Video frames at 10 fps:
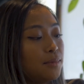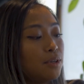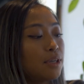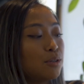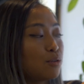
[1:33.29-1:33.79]

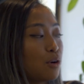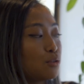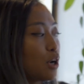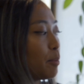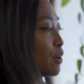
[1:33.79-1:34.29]
you can grow
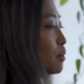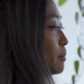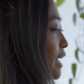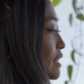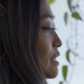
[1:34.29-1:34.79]
tropical
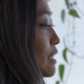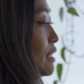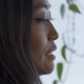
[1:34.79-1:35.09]
plants in.